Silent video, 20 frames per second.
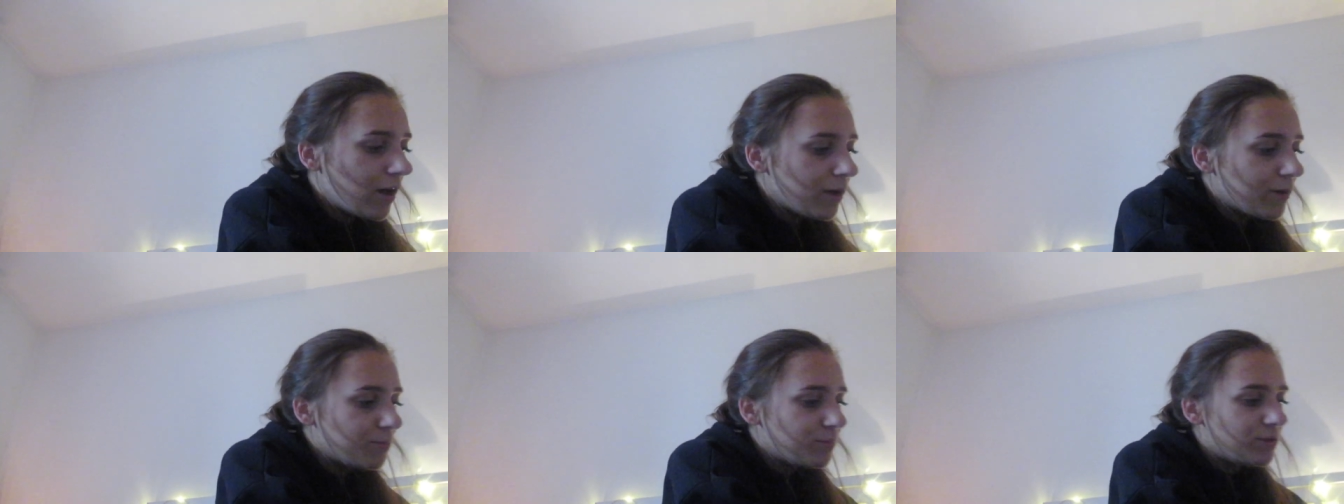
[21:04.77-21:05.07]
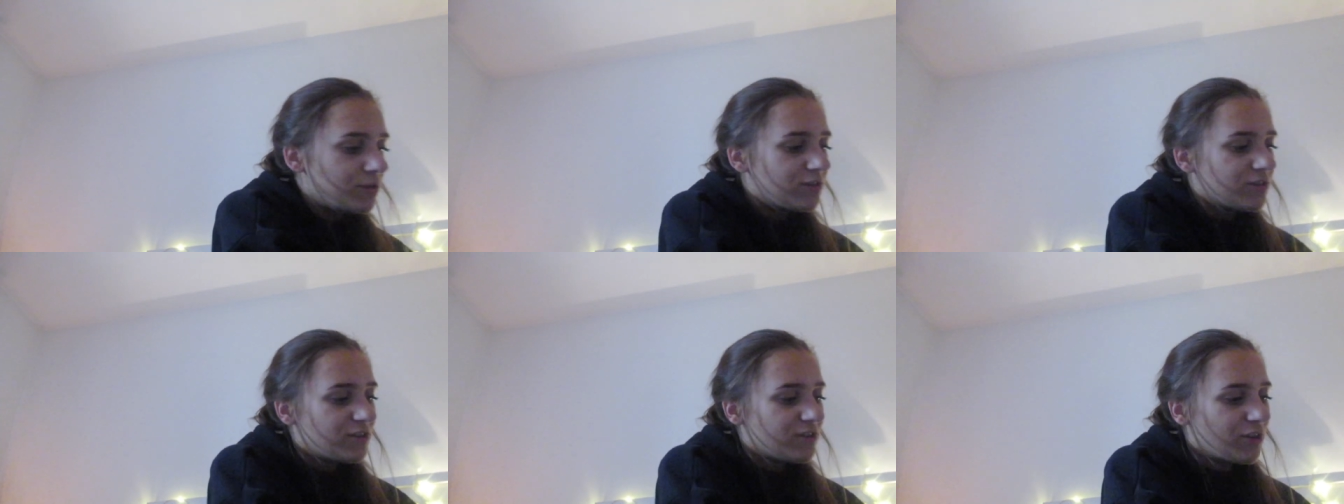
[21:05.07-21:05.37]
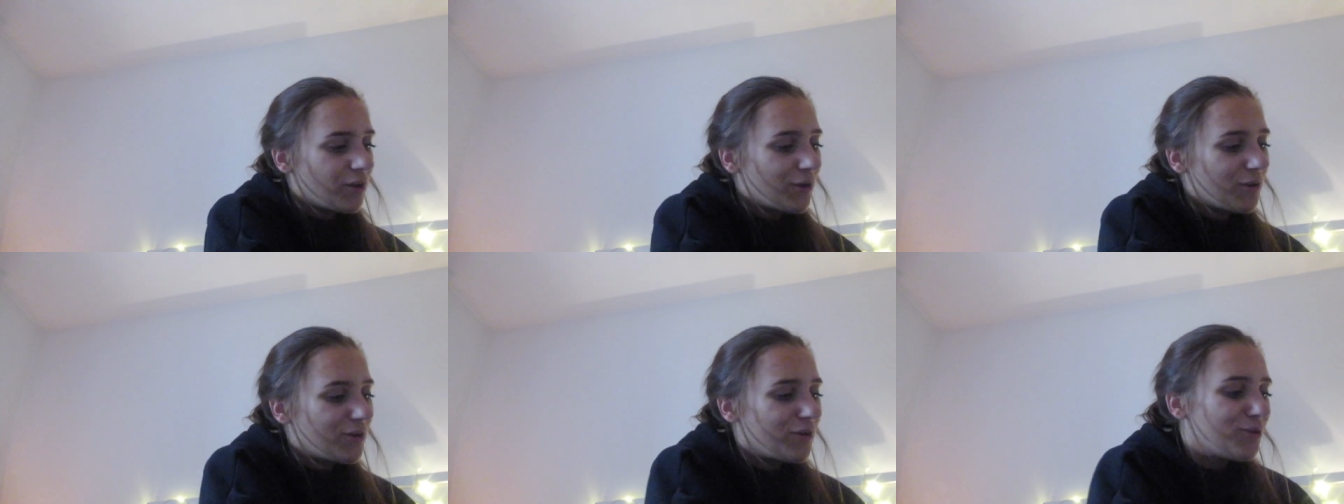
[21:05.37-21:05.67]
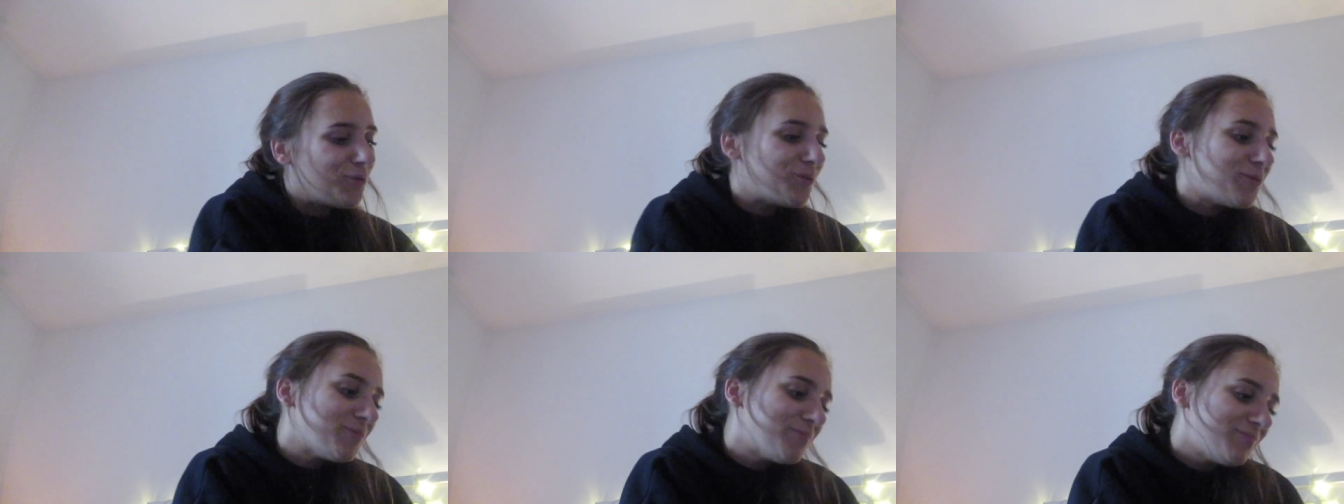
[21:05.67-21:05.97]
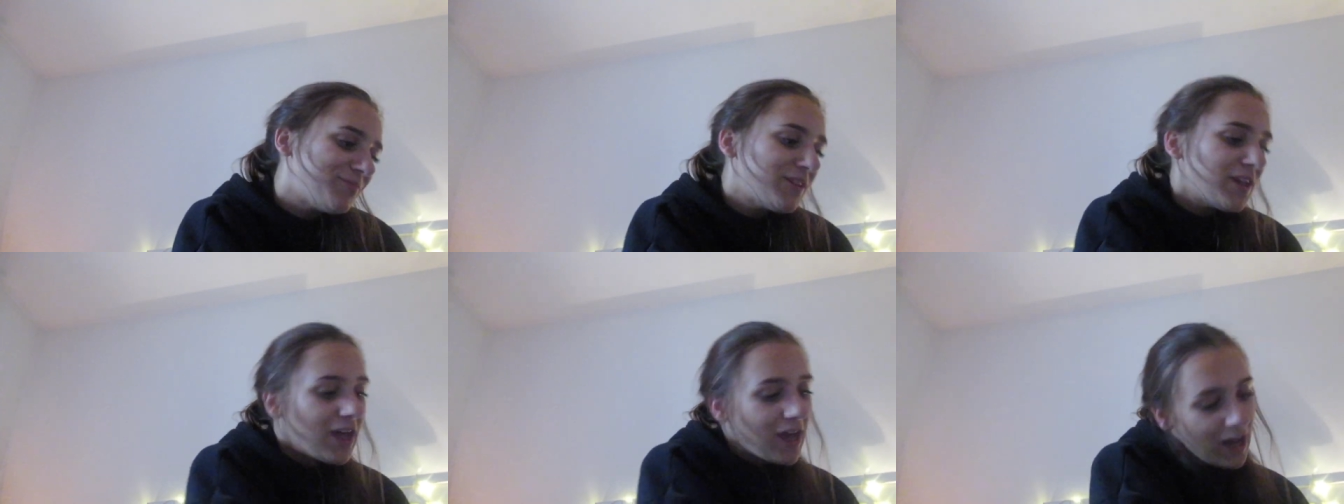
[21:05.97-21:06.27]
Um, so
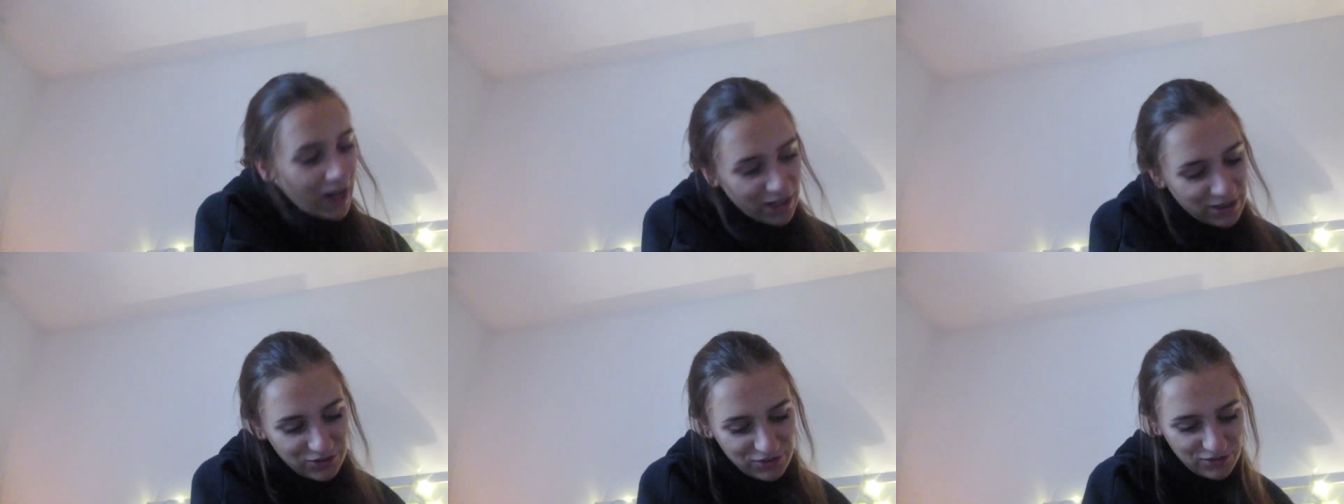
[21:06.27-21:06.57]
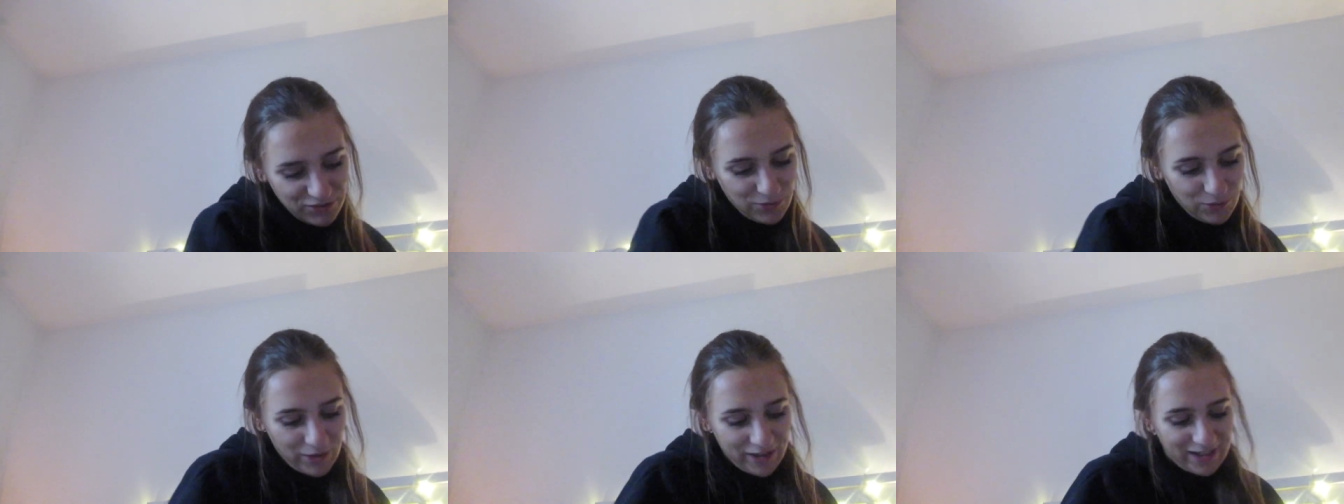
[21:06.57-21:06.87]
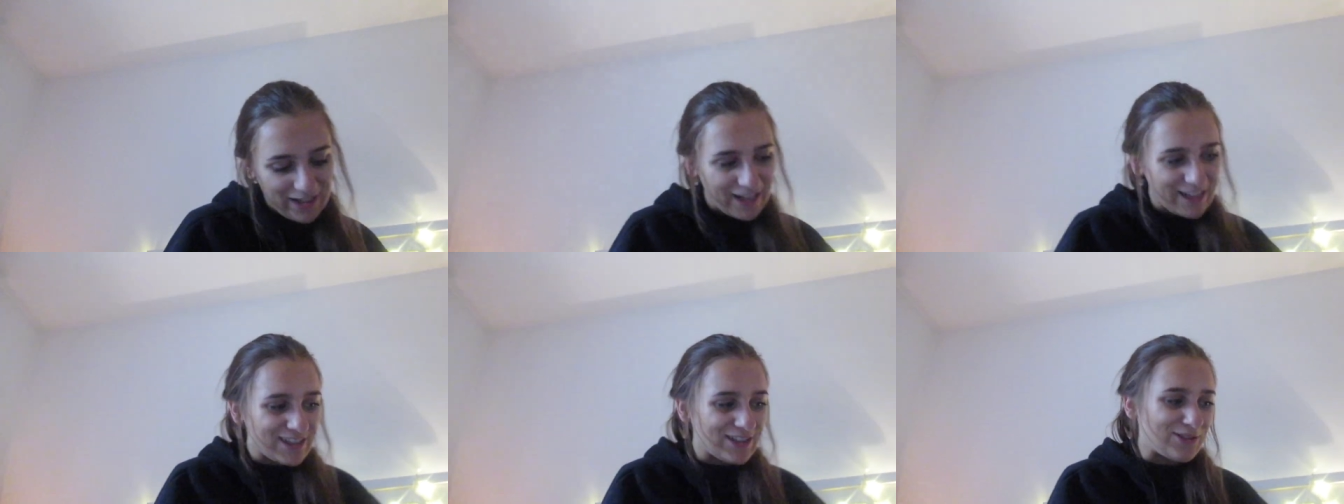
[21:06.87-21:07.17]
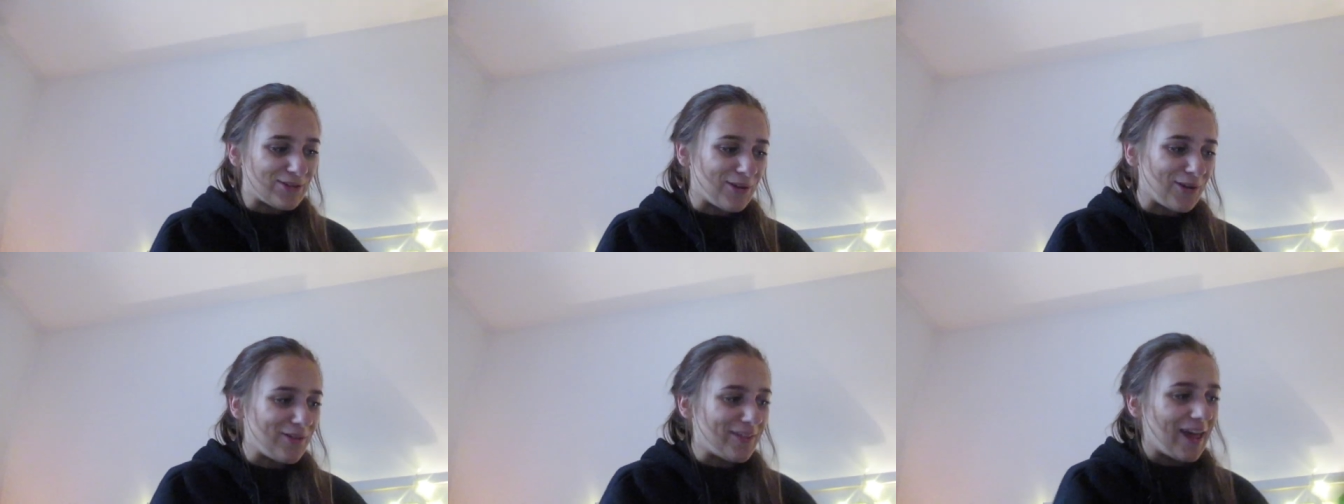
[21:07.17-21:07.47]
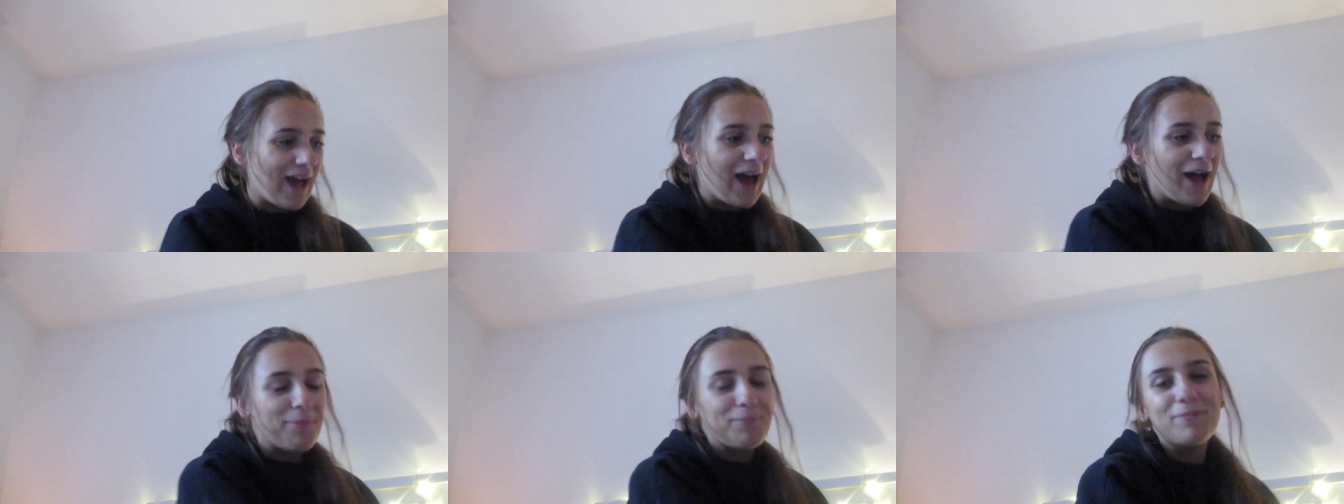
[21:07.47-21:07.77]
I just thought I'd let you know
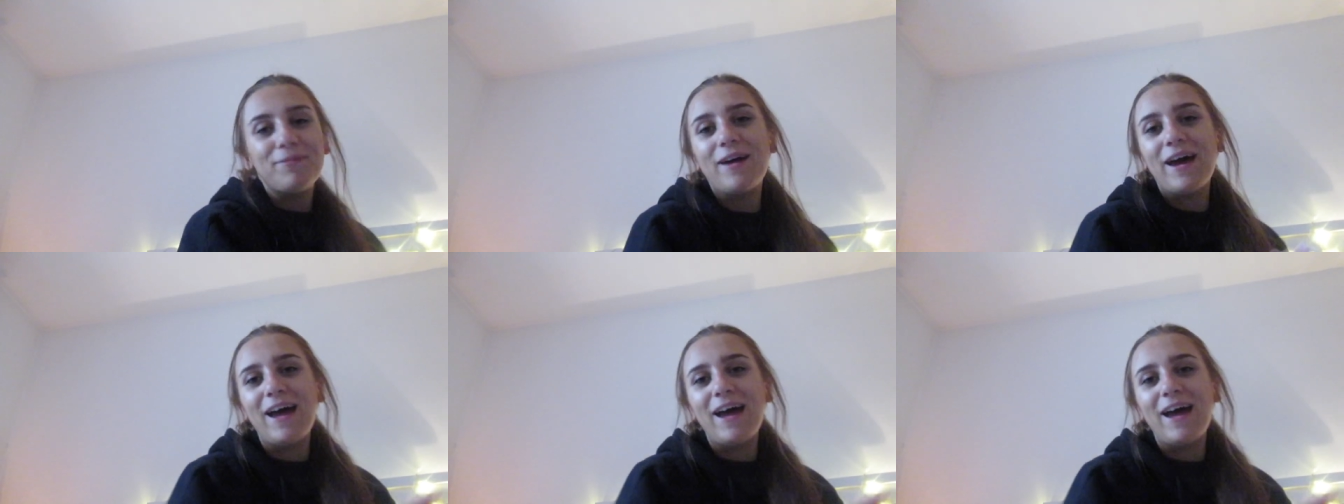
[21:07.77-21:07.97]
that.